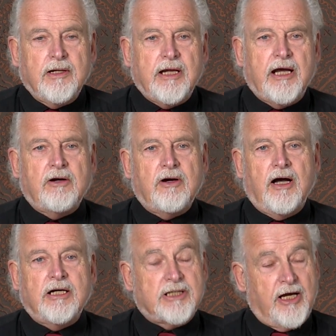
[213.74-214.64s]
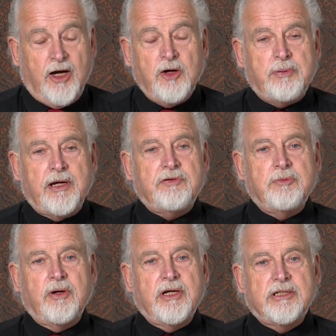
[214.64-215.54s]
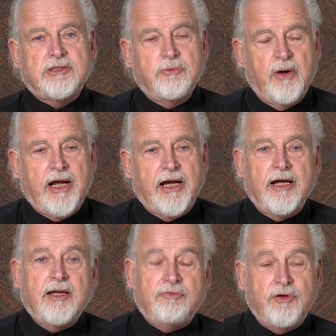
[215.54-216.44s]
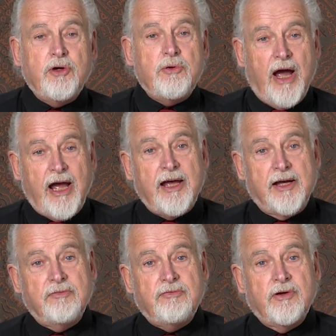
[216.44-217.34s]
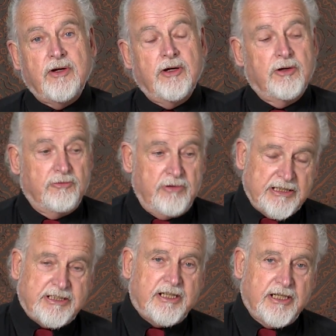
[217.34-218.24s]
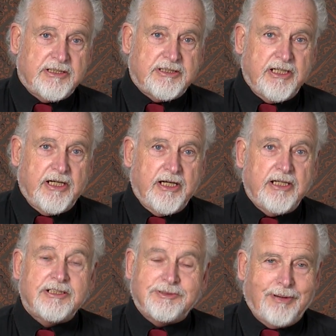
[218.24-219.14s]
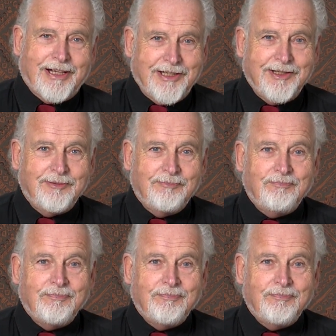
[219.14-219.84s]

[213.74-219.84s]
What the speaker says: Now, as I hope everybody is aware, if you have residencia in Spain,